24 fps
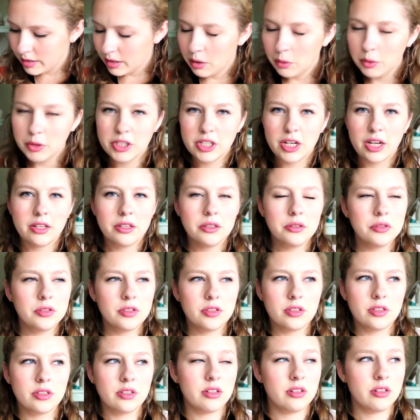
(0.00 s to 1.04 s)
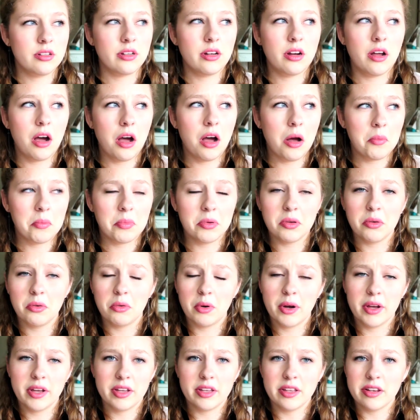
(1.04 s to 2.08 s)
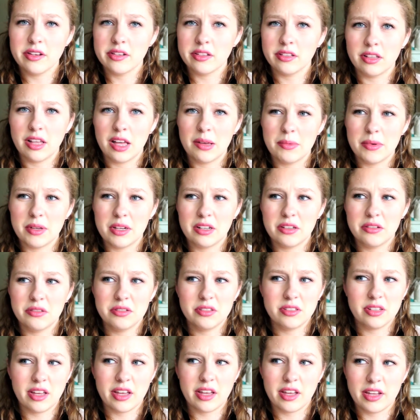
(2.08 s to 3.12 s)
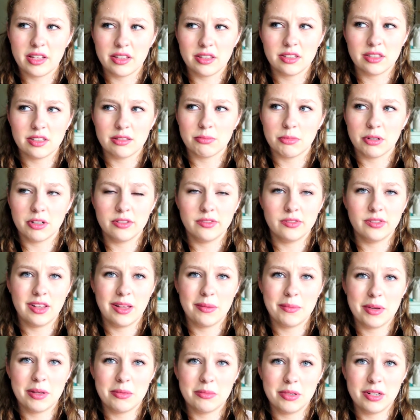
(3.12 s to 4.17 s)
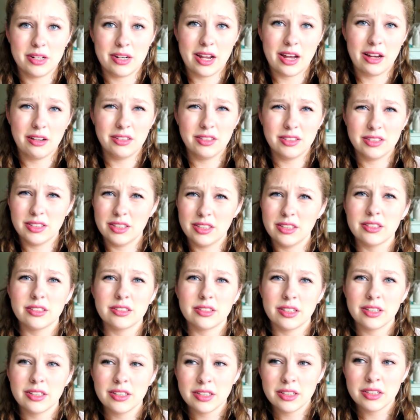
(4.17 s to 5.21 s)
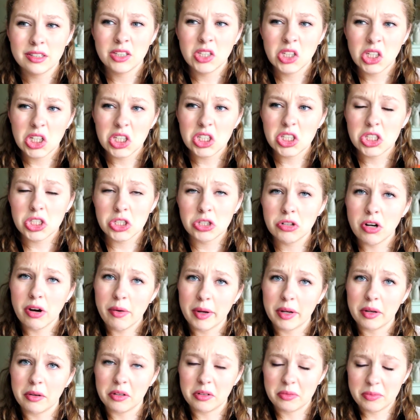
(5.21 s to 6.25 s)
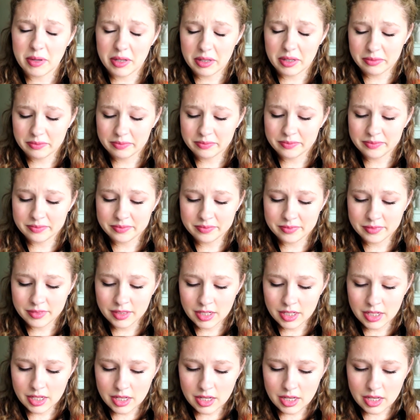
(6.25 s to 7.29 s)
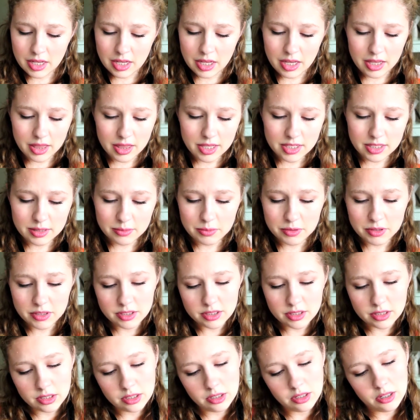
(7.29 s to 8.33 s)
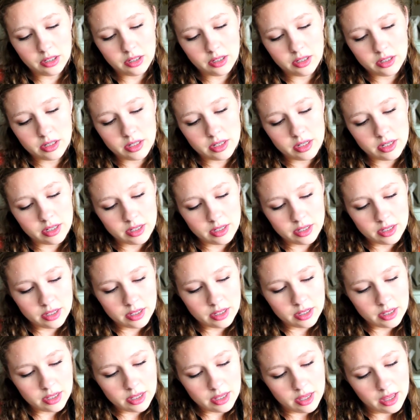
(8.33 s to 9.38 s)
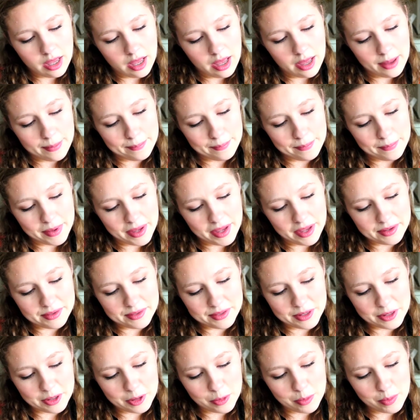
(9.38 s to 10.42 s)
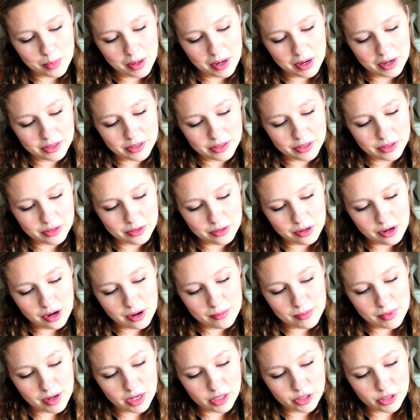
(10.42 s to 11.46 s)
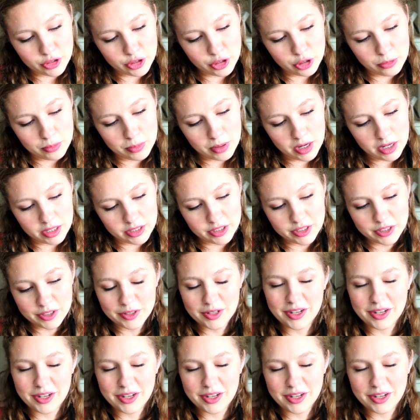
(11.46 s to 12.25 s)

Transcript: Which I used to not be way into lemon. I used to hate the smell of lemon, but now it's like, it's growing on me. And this one is called Amandopondo? Amando Pondo?